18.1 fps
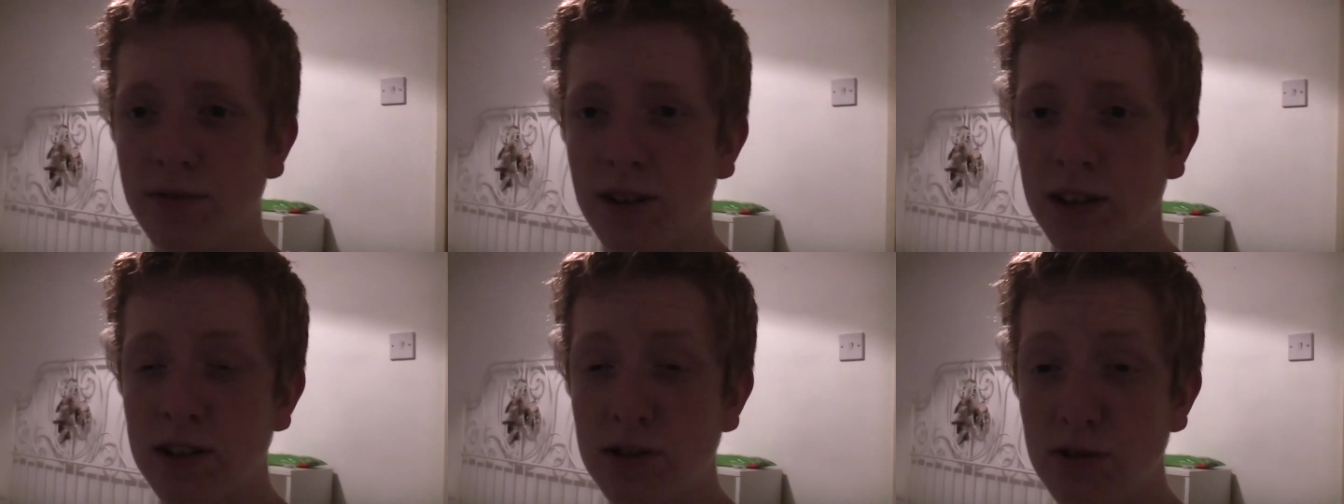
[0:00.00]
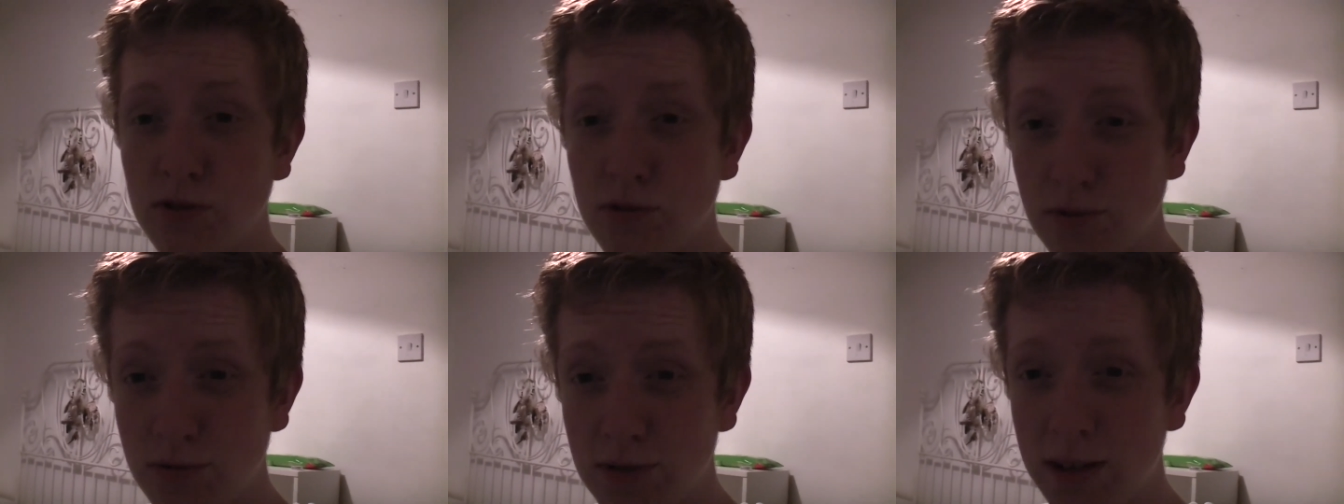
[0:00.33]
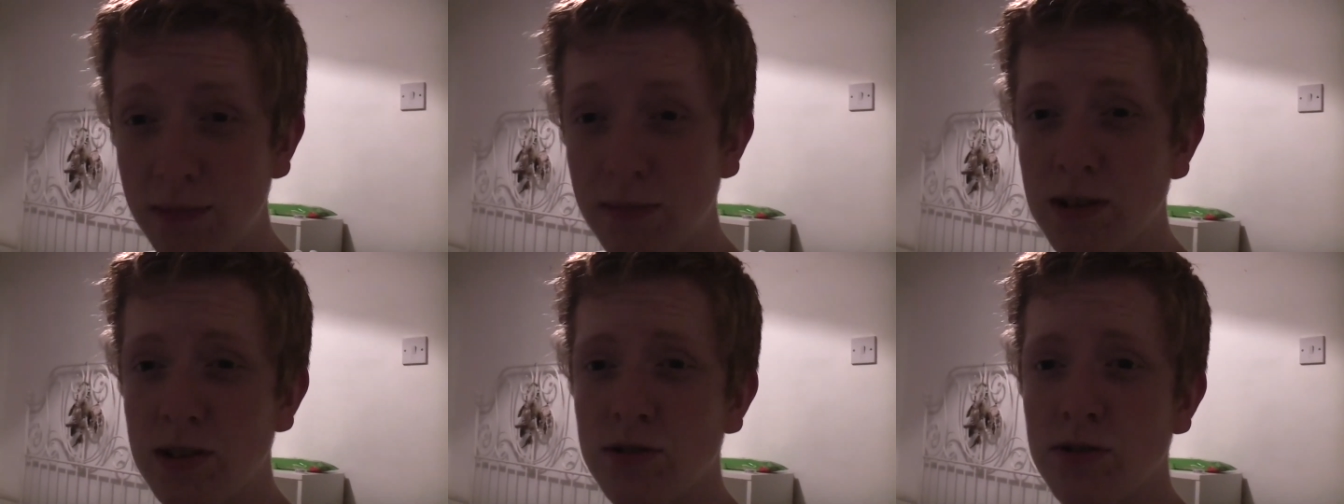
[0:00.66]

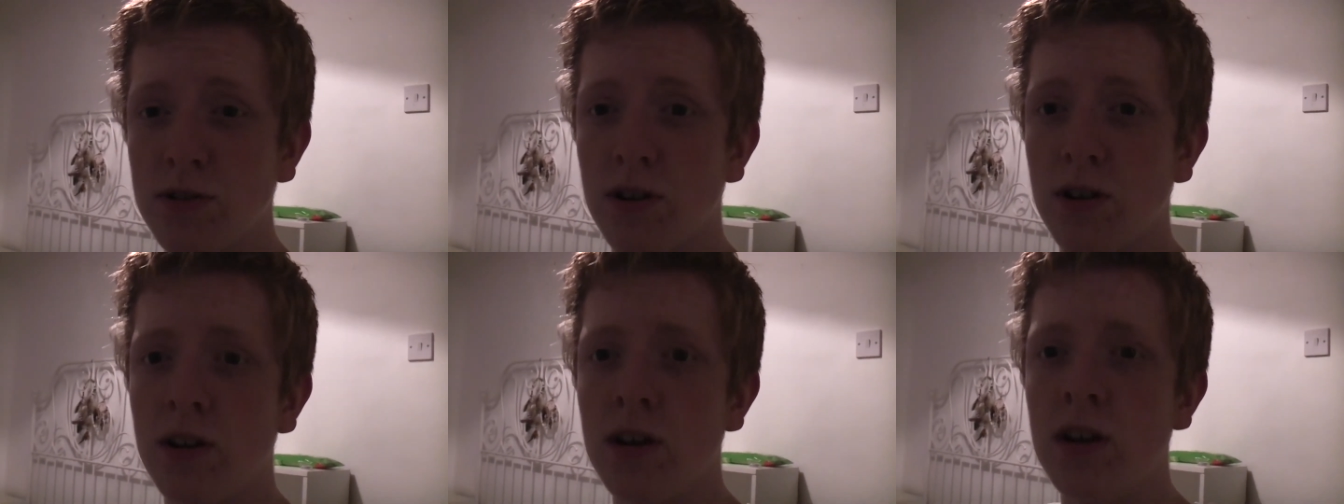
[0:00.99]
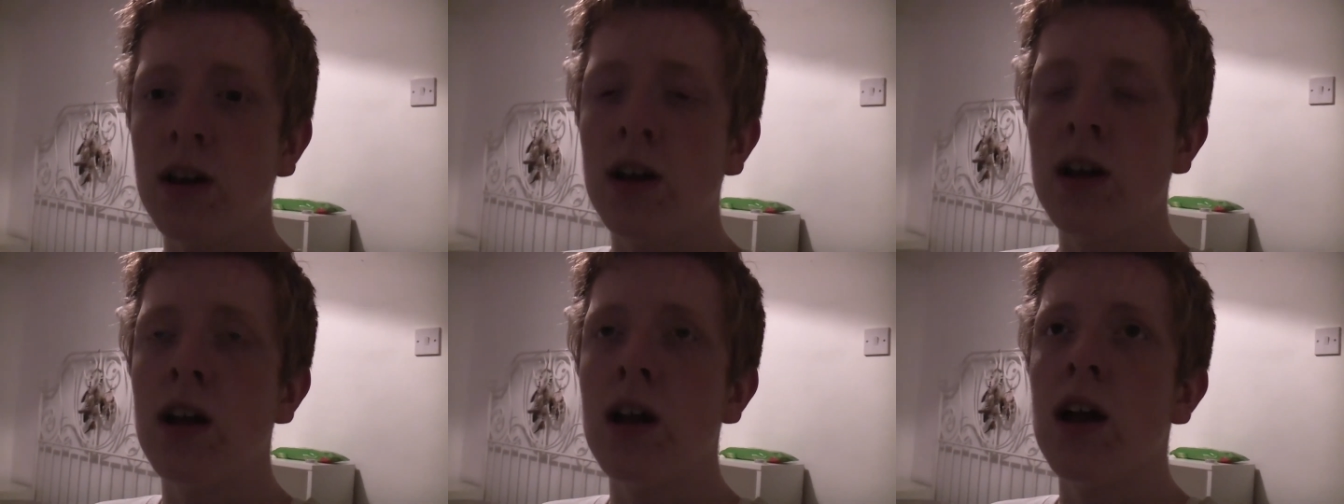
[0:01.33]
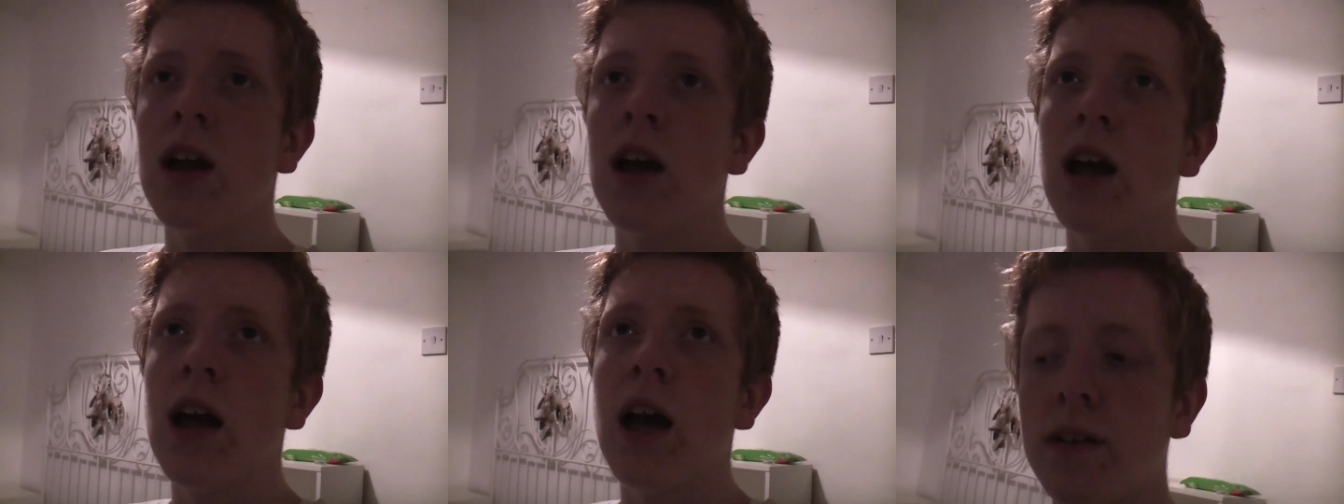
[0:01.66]
extremely strong.
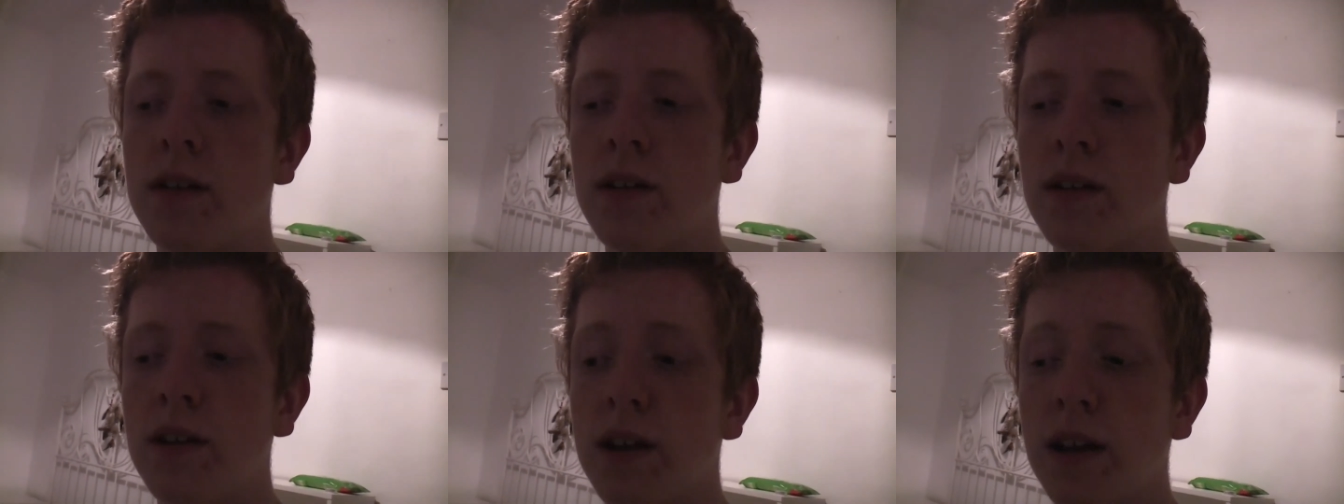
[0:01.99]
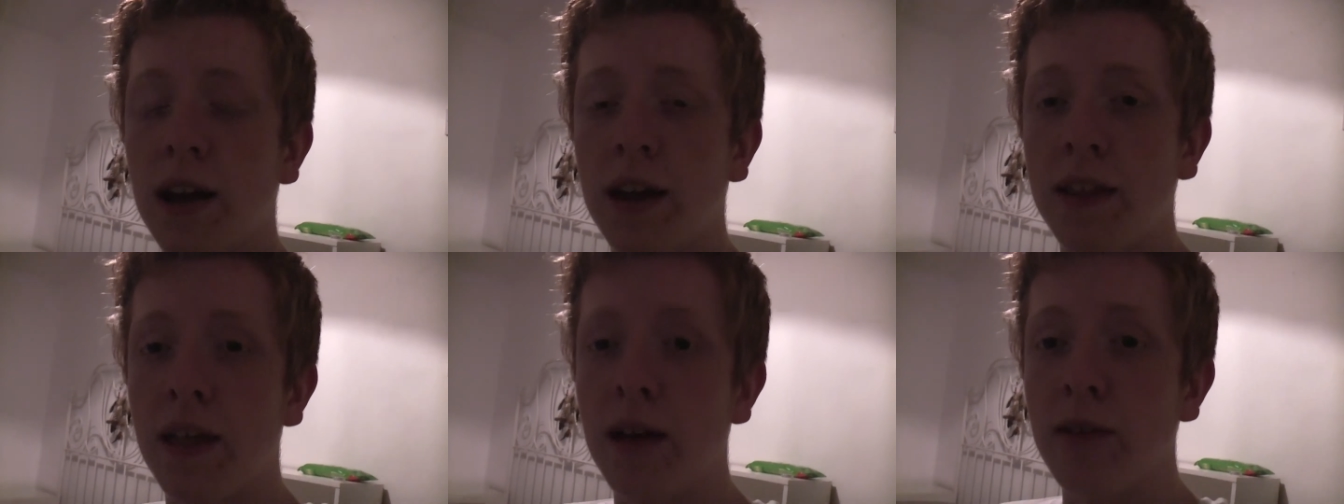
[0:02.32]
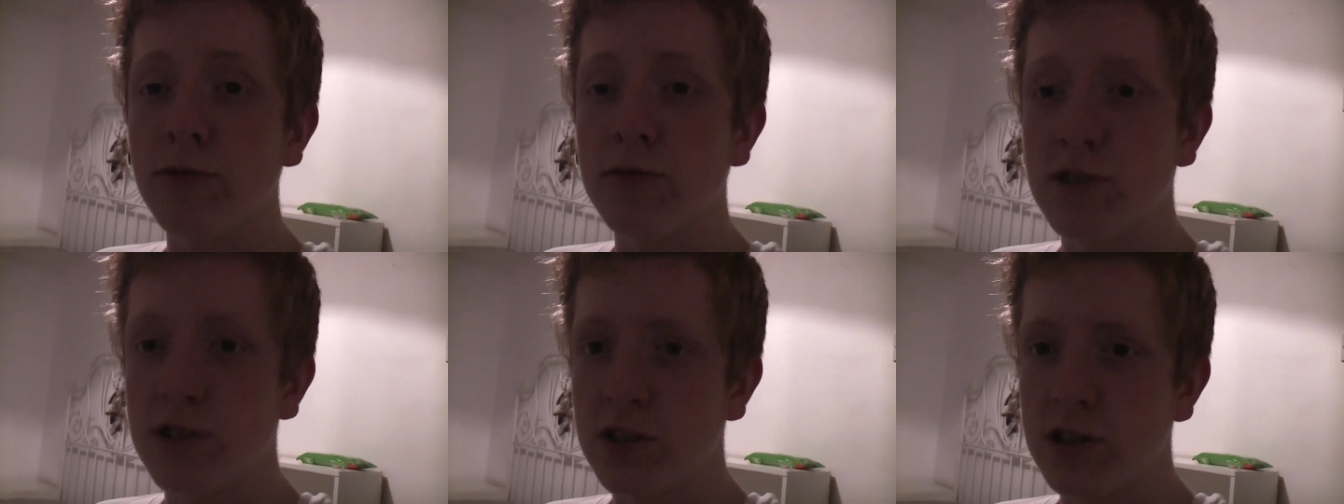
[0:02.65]
Yeah, that was